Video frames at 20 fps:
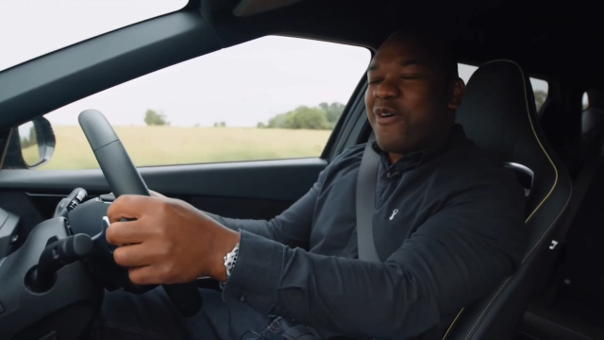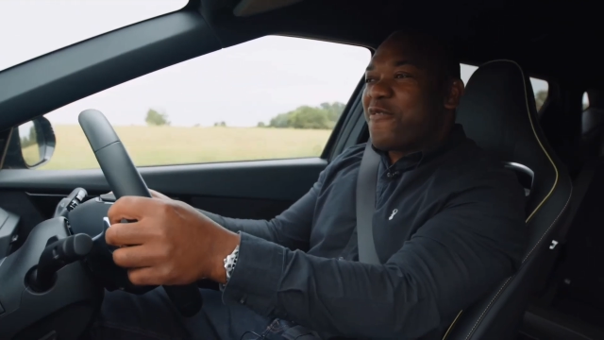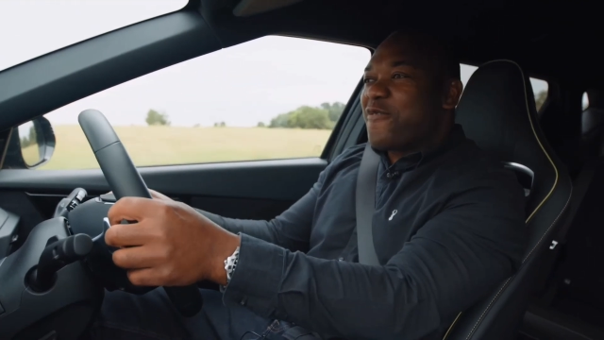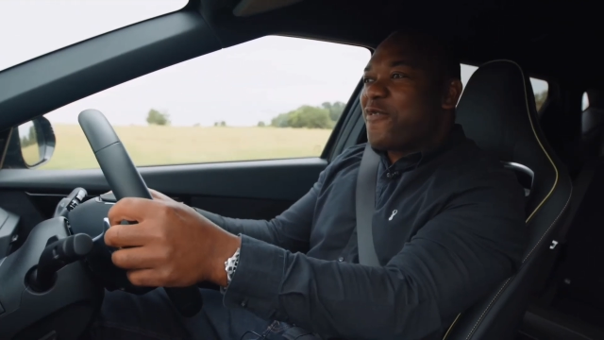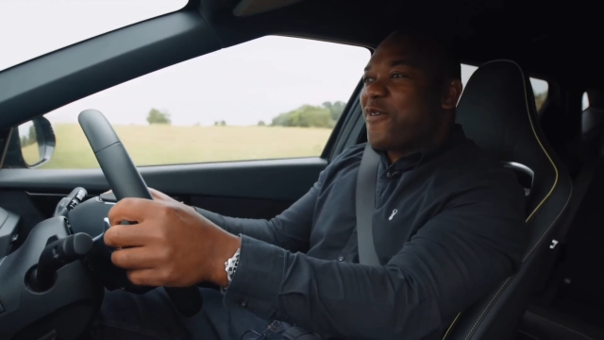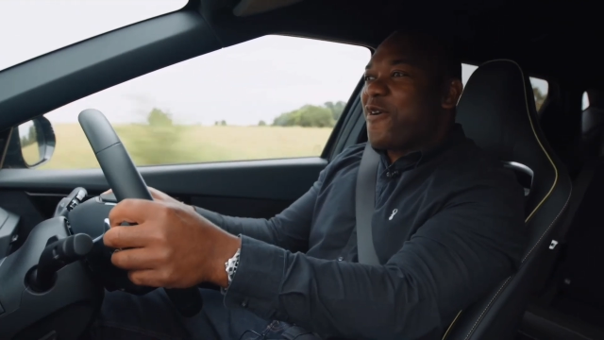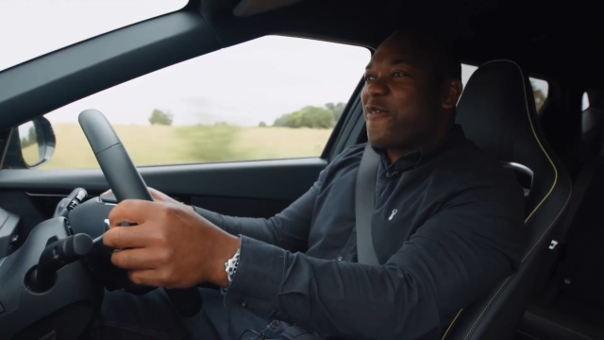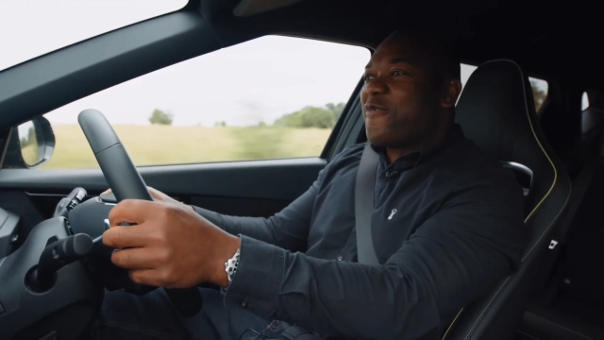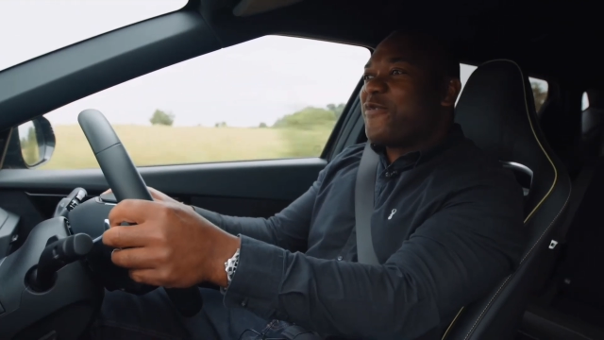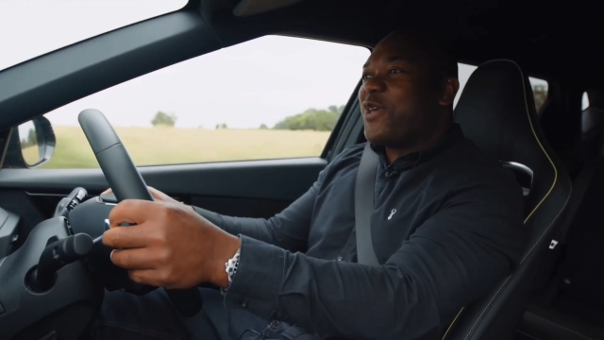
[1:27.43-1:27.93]

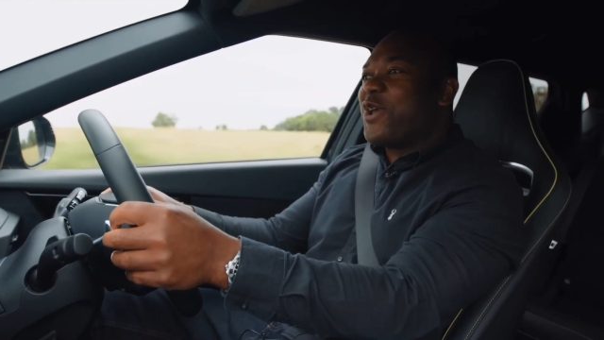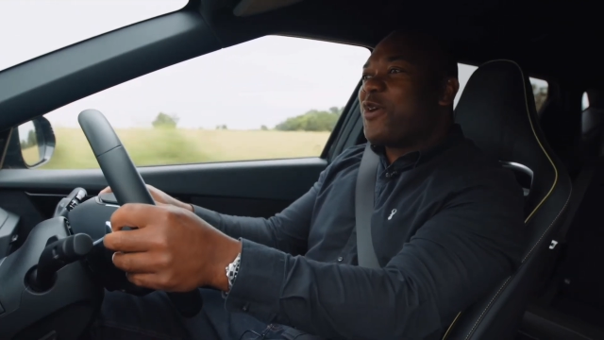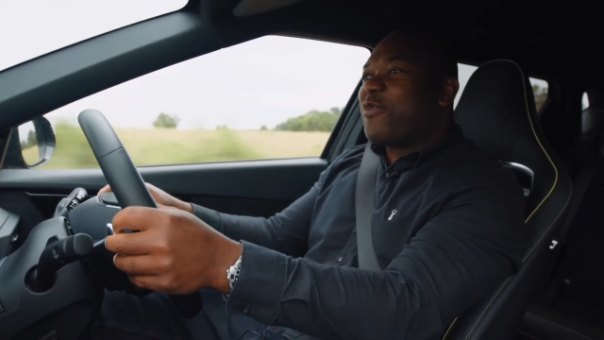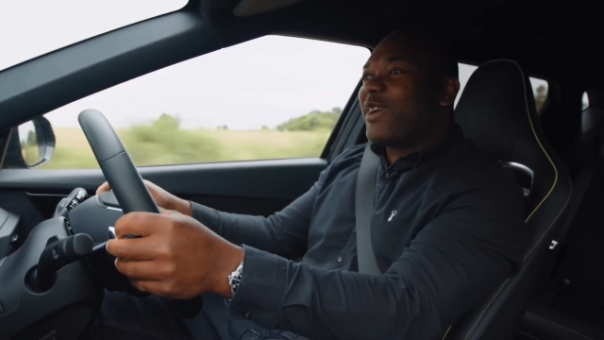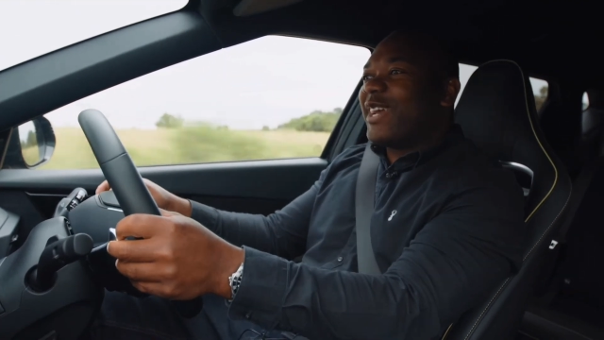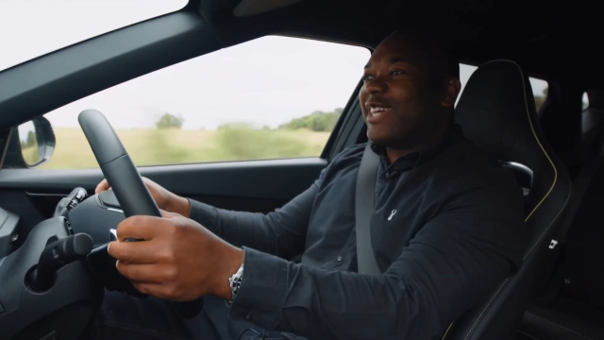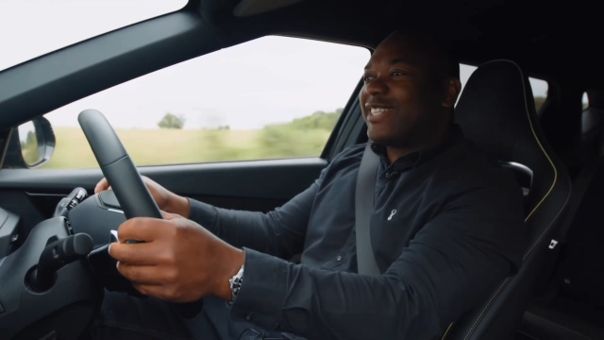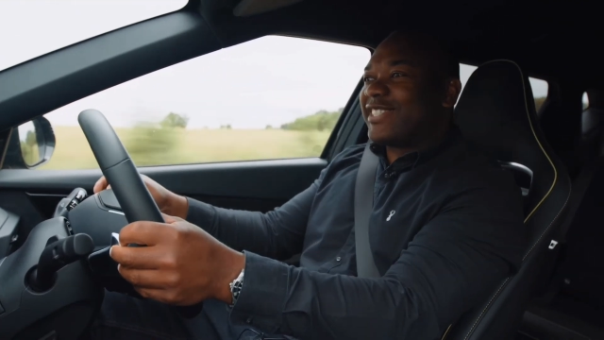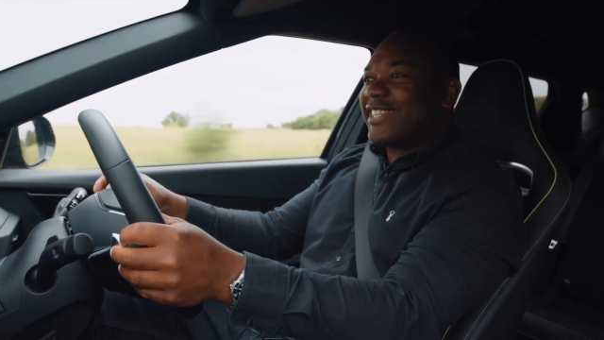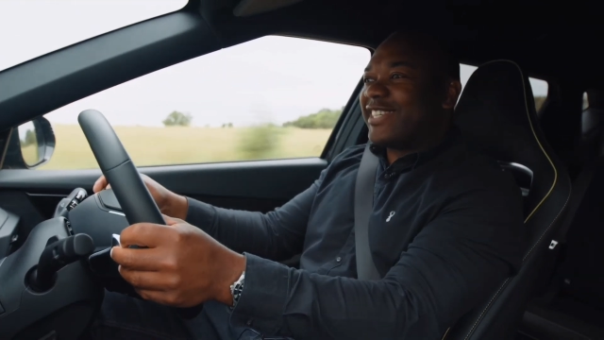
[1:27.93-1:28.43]
for a few
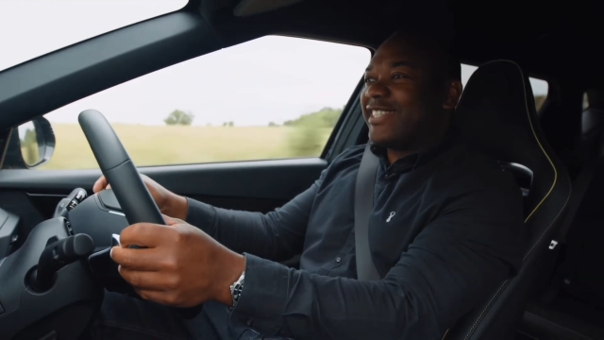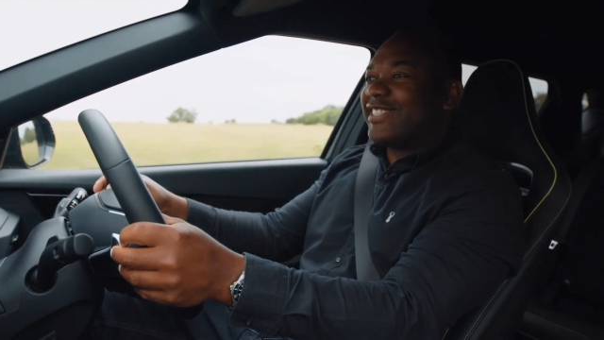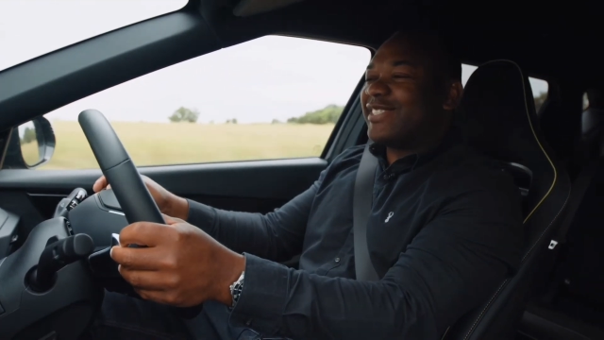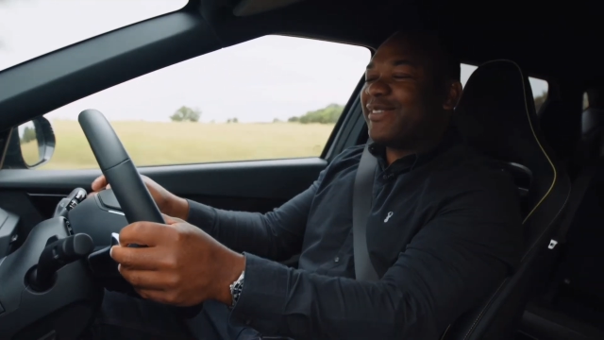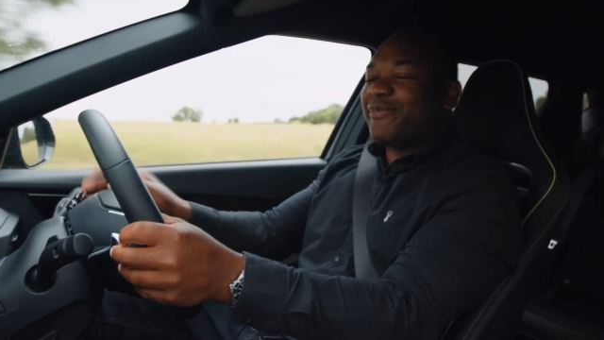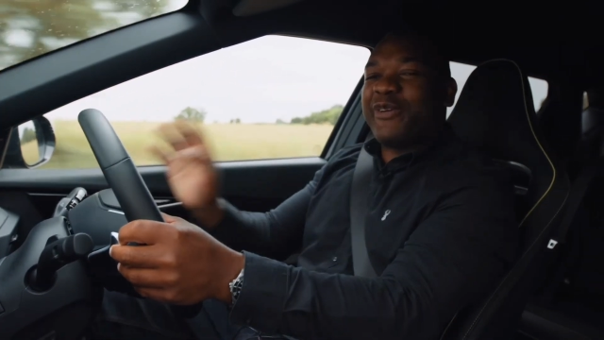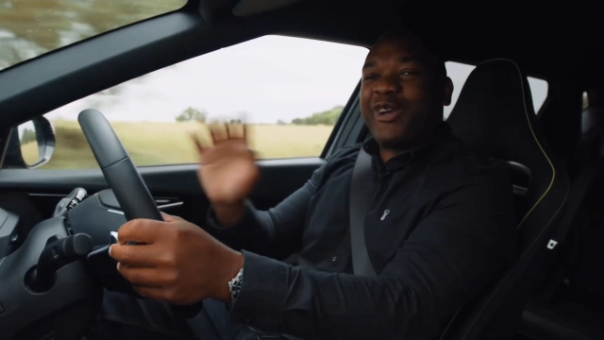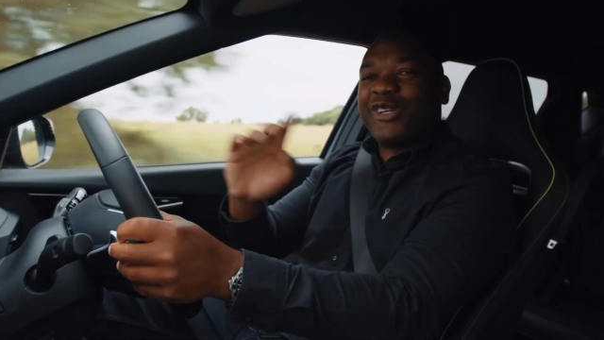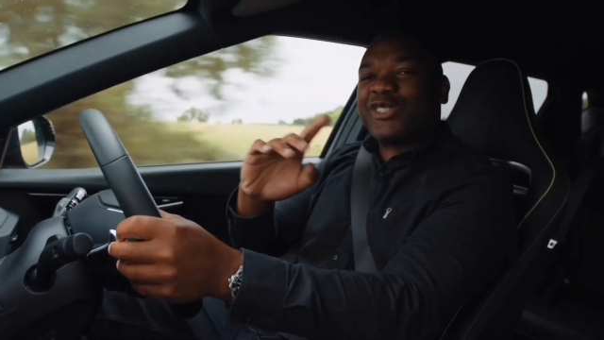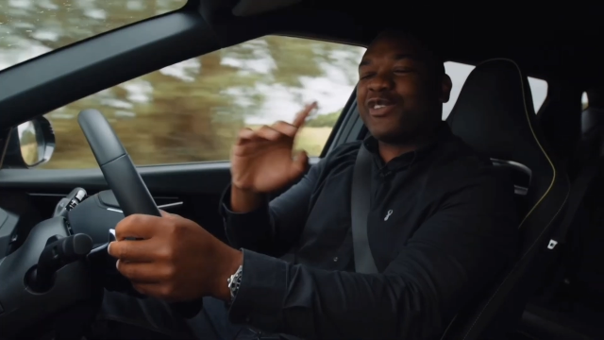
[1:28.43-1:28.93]
reasons.
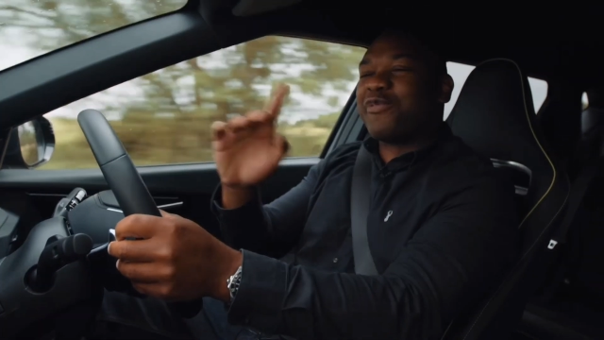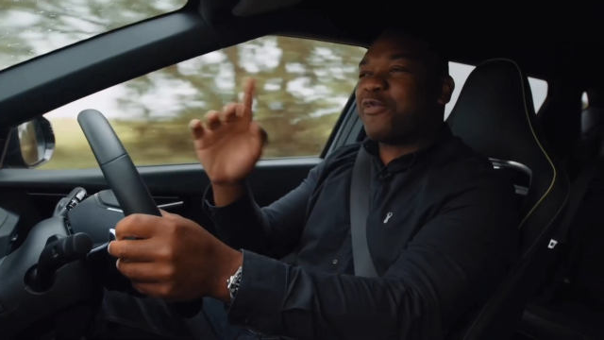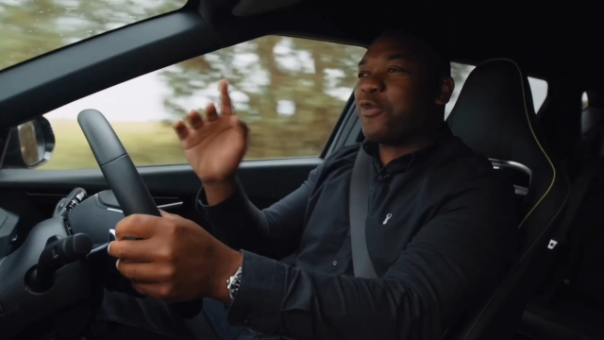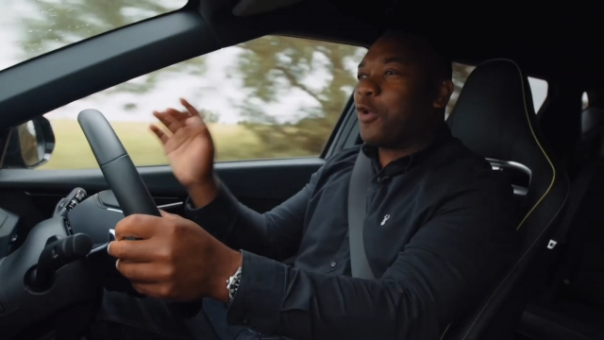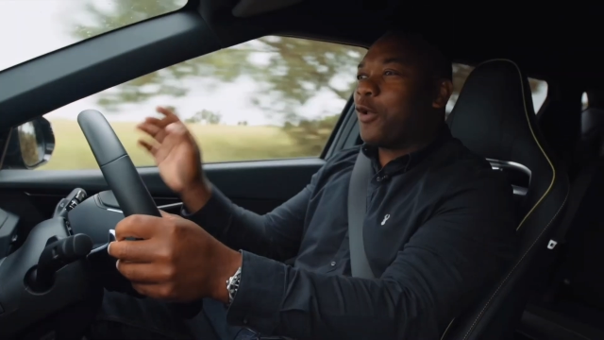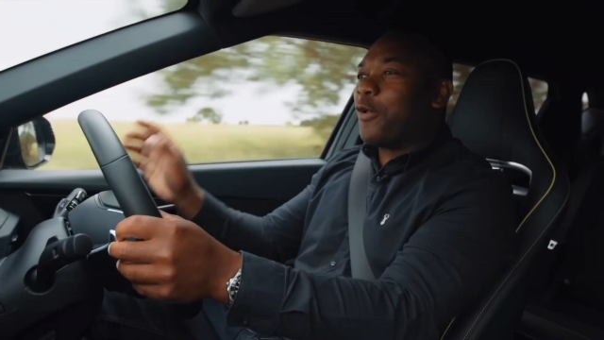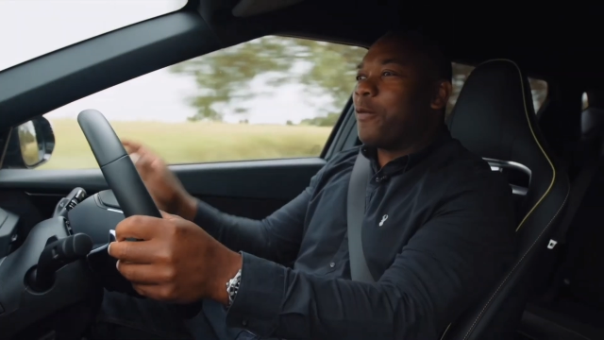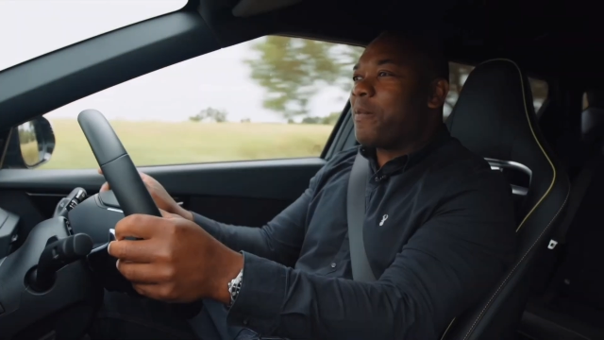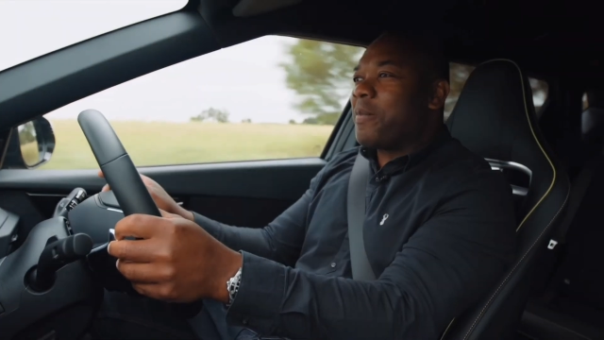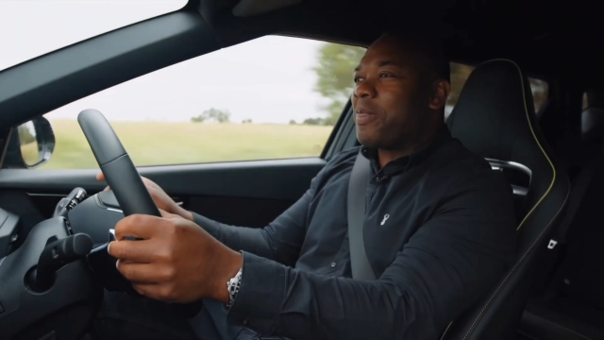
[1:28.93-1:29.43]
First of
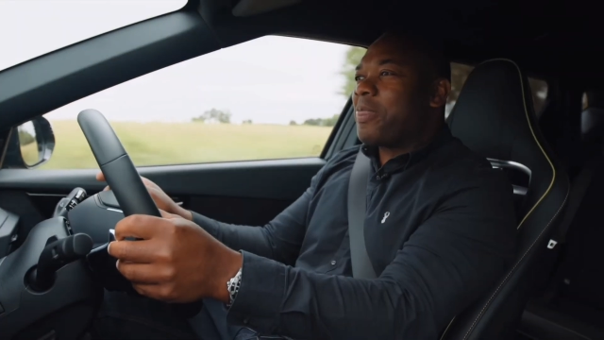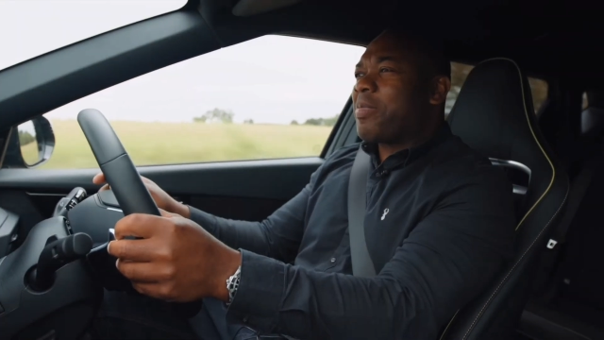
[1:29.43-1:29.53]
all,